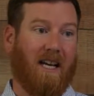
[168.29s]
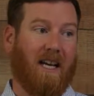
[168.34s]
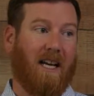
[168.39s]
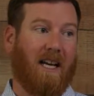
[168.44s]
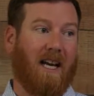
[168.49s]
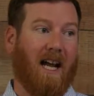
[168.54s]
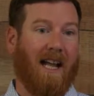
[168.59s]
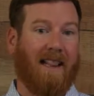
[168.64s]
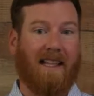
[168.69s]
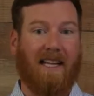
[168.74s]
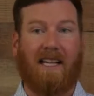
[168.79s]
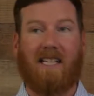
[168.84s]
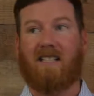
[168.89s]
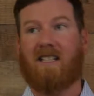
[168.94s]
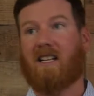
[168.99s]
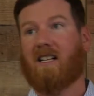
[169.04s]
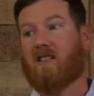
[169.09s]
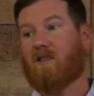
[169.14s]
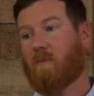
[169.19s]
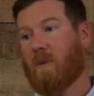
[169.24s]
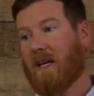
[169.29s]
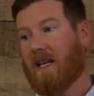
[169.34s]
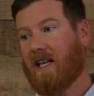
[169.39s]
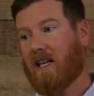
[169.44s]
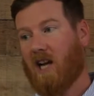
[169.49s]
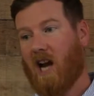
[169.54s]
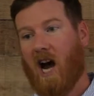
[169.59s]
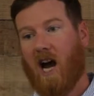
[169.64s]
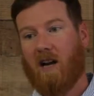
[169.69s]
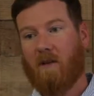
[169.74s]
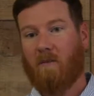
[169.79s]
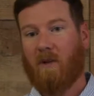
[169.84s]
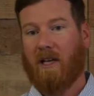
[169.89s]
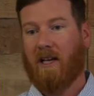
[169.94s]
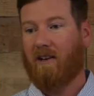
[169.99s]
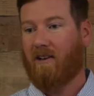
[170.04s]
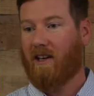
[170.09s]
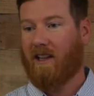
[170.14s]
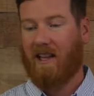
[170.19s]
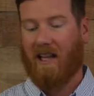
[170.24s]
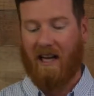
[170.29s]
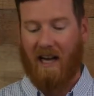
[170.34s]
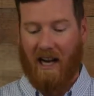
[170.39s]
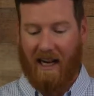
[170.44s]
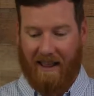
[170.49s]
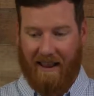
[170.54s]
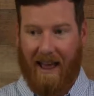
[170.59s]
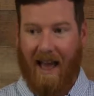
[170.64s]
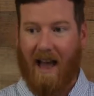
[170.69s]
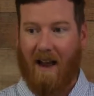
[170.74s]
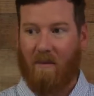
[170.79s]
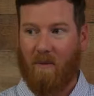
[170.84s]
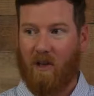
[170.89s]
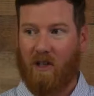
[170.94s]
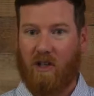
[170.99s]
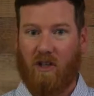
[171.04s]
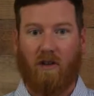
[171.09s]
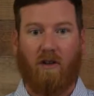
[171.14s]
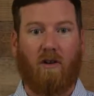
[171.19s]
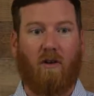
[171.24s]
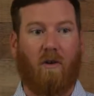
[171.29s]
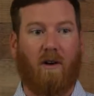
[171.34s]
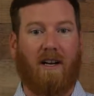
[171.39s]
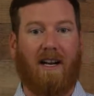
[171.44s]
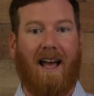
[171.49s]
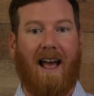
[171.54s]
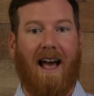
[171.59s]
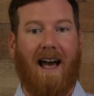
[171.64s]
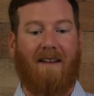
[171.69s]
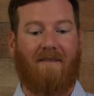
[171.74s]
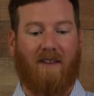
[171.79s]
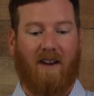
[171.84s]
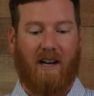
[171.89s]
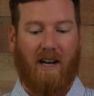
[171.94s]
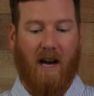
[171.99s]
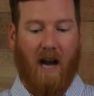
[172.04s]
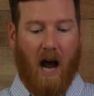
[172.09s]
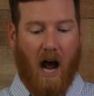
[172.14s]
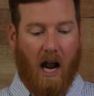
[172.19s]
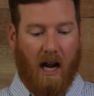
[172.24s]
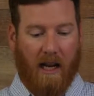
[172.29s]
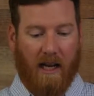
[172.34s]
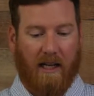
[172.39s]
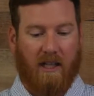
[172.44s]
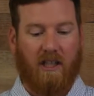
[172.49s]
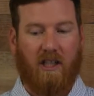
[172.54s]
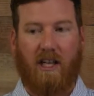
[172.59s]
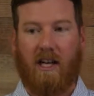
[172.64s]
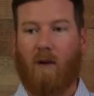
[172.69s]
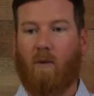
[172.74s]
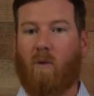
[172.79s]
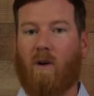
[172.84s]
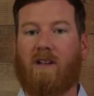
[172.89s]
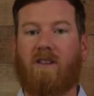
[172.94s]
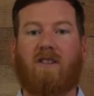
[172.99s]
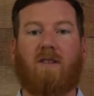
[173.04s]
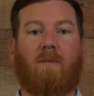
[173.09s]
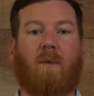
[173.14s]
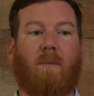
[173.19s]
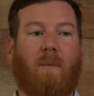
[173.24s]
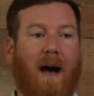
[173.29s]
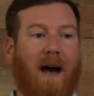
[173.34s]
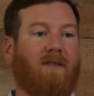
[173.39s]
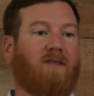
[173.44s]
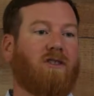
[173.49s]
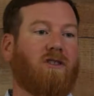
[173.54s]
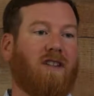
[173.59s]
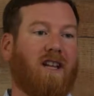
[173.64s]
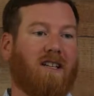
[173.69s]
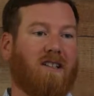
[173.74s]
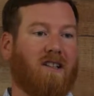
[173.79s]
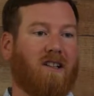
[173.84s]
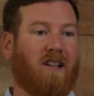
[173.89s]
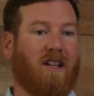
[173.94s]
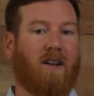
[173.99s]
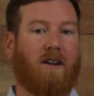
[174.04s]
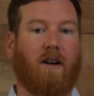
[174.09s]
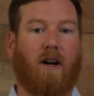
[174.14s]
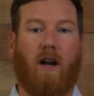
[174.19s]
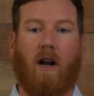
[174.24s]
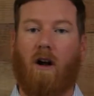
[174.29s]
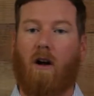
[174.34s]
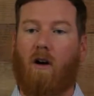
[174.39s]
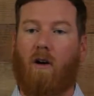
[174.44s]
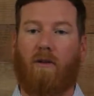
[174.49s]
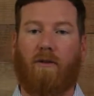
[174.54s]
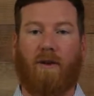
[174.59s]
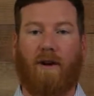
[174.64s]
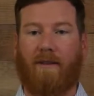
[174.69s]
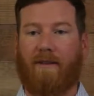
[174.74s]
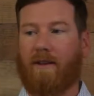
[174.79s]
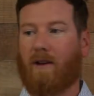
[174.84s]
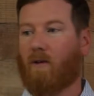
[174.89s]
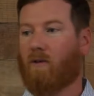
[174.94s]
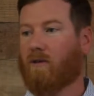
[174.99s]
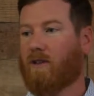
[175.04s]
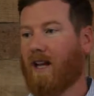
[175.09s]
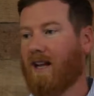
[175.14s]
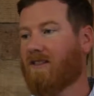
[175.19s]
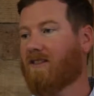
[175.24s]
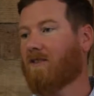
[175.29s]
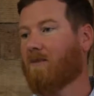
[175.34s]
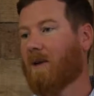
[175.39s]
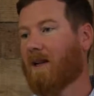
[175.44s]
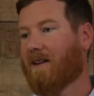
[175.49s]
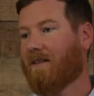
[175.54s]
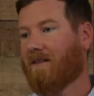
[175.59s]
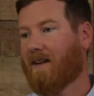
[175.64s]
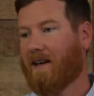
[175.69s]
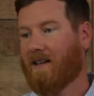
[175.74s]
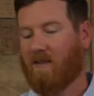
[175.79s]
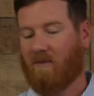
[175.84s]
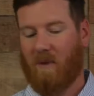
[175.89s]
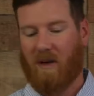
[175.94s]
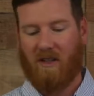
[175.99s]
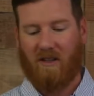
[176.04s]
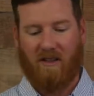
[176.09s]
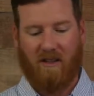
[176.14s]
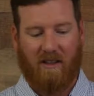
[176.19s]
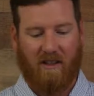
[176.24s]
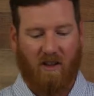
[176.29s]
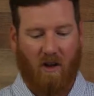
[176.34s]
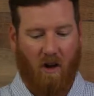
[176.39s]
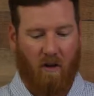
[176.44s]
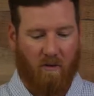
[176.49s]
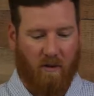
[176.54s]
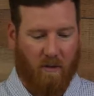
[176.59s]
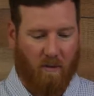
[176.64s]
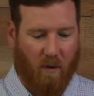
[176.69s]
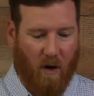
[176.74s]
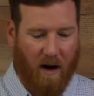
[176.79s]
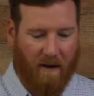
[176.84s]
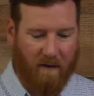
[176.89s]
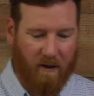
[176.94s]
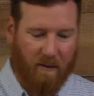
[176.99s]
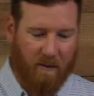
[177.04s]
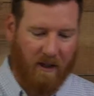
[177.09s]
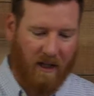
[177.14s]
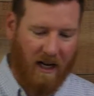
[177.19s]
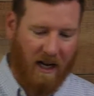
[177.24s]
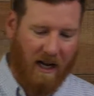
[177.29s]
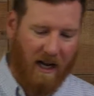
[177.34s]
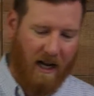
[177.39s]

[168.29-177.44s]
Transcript: And not that he's going to speak to you audibly or anything like that, but you're going to have a knowledge and a wisdom about you. That's clear all throughout the Old Testament, right? especially Psalms and Proverbs.